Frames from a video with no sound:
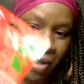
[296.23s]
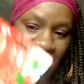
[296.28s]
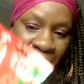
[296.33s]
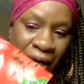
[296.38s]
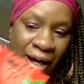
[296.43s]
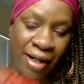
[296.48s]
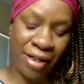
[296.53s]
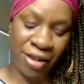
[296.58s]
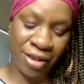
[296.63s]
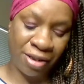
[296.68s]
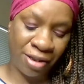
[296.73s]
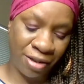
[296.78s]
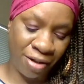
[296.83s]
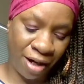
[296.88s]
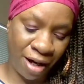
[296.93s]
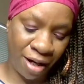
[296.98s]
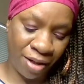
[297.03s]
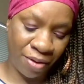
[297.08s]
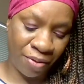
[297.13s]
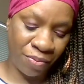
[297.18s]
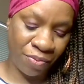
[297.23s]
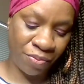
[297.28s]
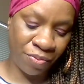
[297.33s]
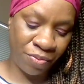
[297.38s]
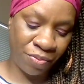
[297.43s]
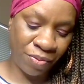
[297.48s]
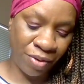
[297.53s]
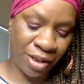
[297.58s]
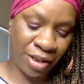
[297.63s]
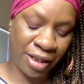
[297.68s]
I just thought,
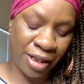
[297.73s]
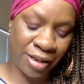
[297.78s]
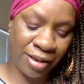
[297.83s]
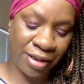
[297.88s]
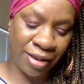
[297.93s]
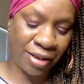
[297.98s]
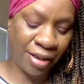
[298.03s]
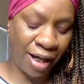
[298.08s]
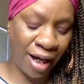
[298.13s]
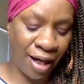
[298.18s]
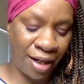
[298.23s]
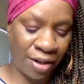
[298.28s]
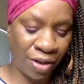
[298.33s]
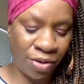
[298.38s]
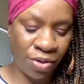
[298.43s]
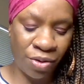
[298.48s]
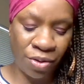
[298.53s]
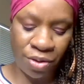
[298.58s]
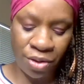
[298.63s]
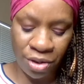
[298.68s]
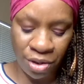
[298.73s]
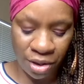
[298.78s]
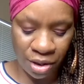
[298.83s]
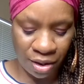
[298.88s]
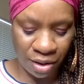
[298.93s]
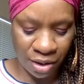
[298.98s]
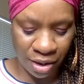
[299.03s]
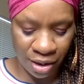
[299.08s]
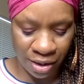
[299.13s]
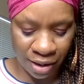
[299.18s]
well, this is kind of cool. You know,
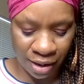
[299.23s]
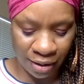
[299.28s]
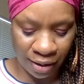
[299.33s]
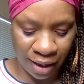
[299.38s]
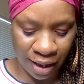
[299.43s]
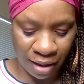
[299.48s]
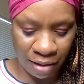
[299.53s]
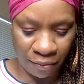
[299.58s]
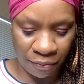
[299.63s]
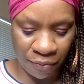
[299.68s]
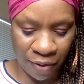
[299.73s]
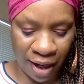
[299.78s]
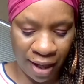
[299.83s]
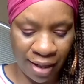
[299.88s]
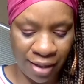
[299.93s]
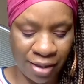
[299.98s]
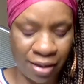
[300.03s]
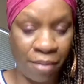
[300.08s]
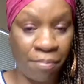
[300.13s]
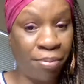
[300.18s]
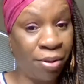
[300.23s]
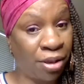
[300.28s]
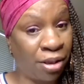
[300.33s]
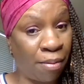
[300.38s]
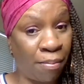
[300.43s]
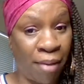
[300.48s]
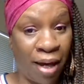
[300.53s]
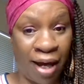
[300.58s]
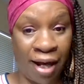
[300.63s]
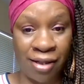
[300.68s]
you just clean your face and put the
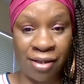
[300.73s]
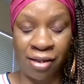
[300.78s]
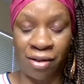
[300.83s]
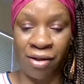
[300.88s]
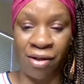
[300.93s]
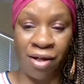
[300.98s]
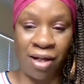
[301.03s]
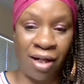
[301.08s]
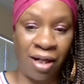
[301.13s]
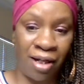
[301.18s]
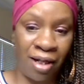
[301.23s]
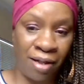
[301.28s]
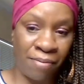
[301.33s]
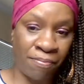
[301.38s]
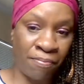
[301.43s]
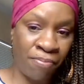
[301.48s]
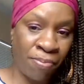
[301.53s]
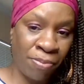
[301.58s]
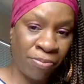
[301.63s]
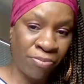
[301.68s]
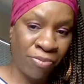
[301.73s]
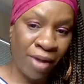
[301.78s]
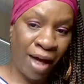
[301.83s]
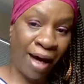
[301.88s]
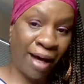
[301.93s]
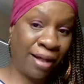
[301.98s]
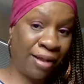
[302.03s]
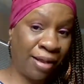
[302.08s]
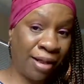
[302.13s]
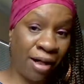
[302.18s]
mask on, and
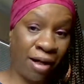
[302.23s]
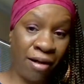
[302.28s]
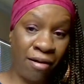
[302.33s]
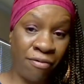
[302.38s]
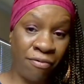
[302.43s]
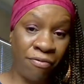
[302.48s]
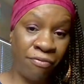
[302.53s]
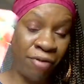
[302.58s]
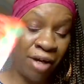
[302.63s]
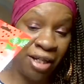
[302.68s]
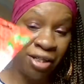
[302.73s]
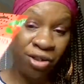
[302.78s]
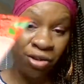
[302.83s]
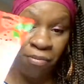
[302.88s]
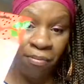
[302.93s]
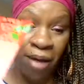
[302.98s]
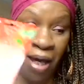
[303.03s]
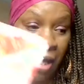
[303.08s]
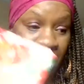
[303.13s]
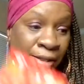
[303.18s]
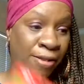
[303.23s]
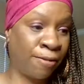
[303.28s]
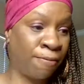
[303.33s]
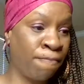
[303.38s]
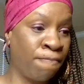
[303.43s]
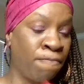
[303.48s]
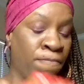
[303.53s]
I love facial masks.